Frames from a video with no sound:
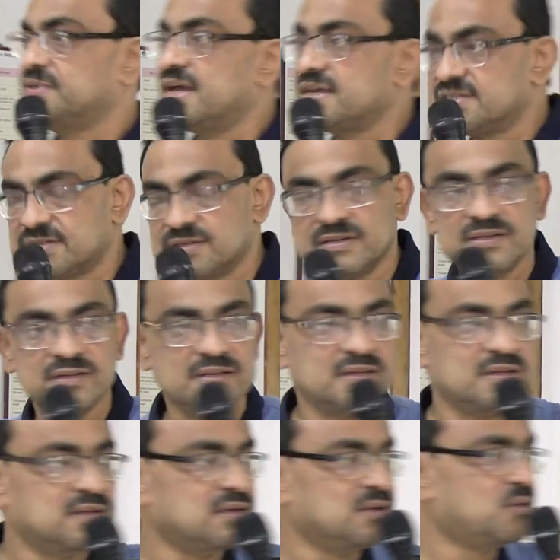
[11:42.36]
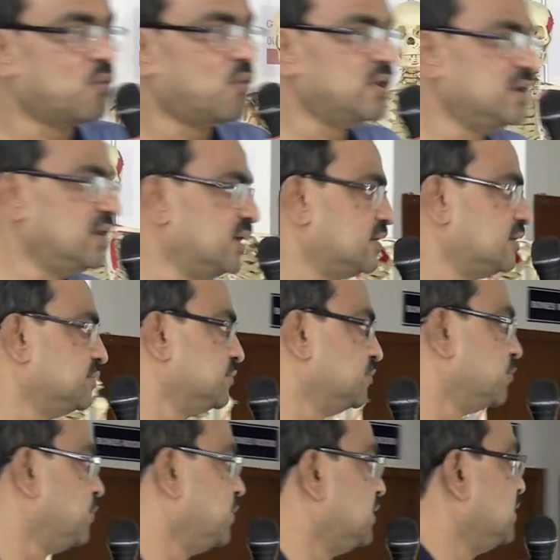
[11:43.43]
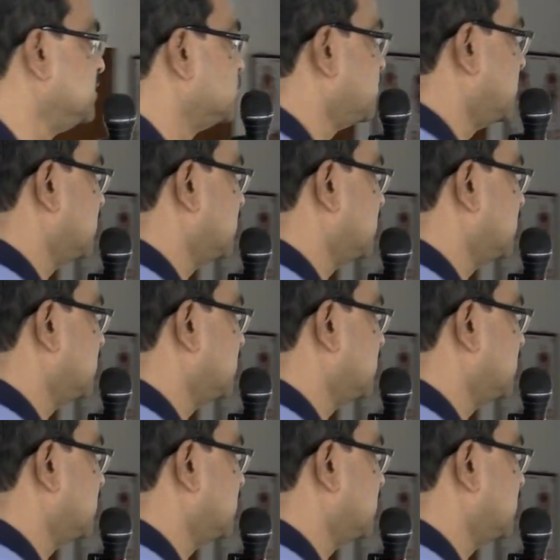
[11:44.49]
Just correlate with this